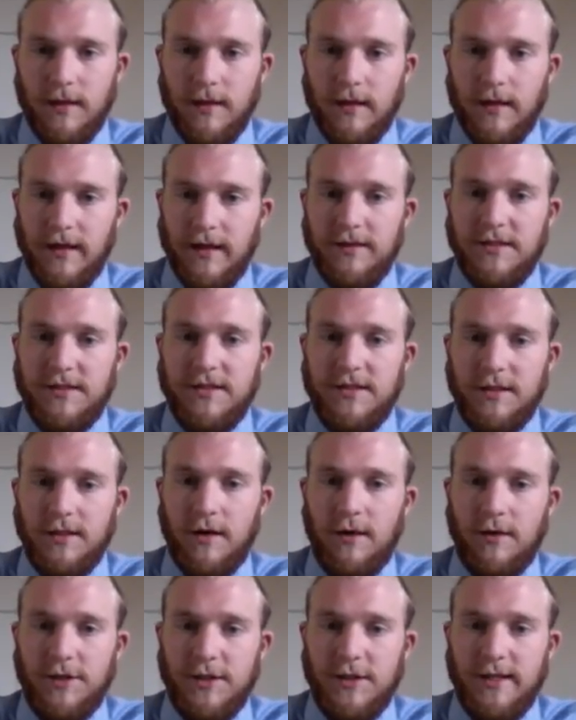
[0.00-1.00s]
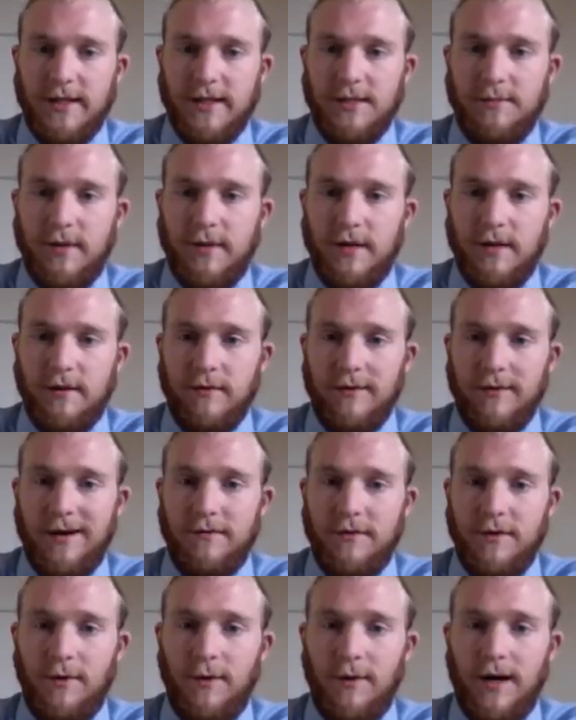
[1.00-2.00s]
And this technology has been
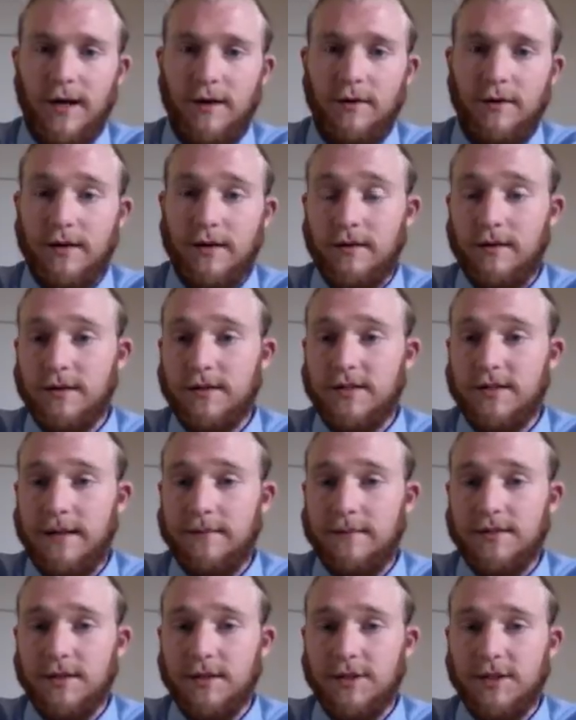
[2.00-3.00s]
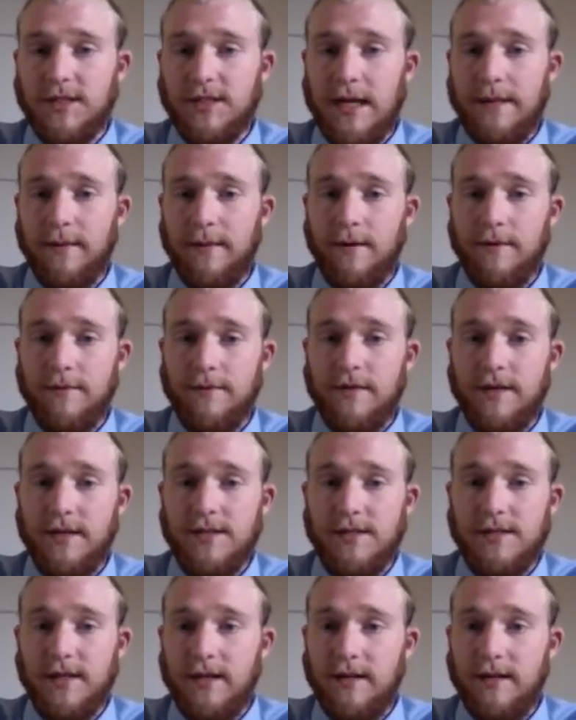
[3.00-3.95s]
around for a while, and Samsung just came out with this,